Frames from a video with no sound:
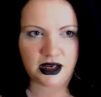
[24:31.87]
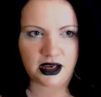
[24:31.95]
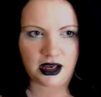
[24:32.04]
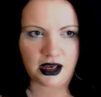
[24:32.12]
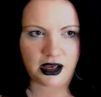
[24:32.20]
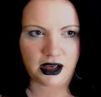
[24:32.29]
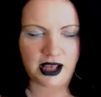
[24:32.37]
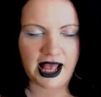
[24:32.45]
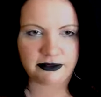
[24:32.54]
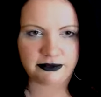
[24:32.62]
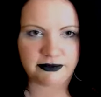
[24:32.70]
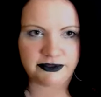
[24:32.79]

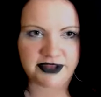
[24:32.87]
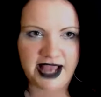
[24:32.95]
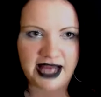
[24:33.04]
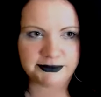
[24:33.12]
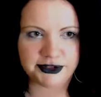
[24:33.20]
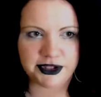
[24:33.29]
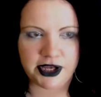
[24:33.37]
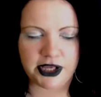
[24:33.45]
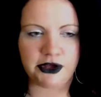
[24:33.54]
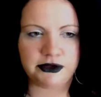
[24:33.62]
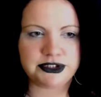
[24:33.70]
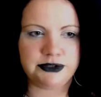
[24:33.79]
the element that I
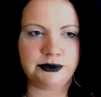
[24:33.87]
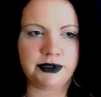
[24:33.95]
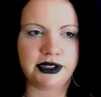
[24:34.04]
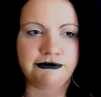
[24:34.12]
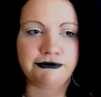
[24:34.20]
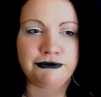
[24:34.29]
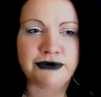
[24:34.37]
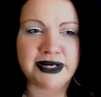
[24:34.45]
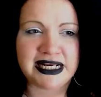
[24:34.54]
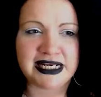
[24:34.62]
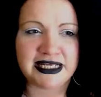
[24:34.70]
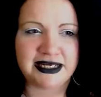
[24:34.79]
go to when I
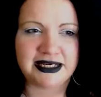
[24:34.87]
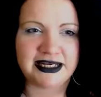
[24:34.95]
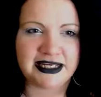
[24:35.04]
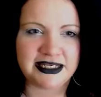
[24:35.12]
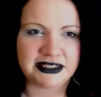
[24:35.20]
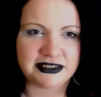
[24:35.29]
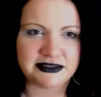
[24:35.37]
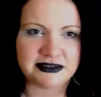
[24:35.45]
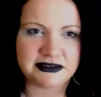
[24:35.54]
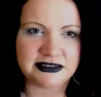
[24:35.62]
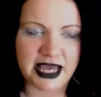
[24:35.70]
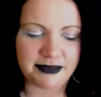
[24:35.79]
really need
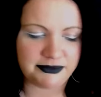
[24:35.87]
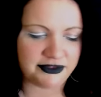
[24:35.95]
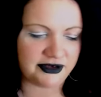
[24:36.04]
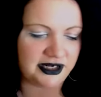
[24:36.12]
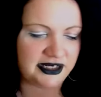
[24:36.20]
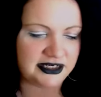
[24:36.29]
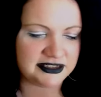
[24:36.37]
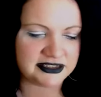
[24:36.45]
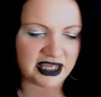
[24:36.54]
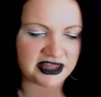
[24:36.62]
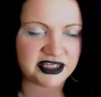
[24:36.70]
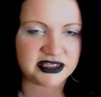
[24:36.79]
depth and I need to
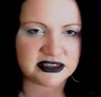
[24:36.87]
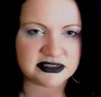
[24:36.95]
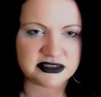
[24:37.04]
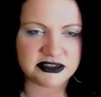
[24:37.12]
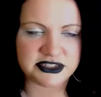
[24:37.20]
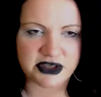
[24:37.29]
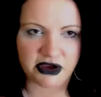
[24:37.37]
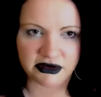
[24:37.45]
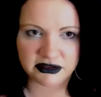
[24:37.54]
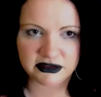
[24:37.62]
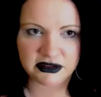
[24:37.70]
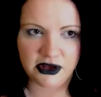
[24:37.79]
get things done.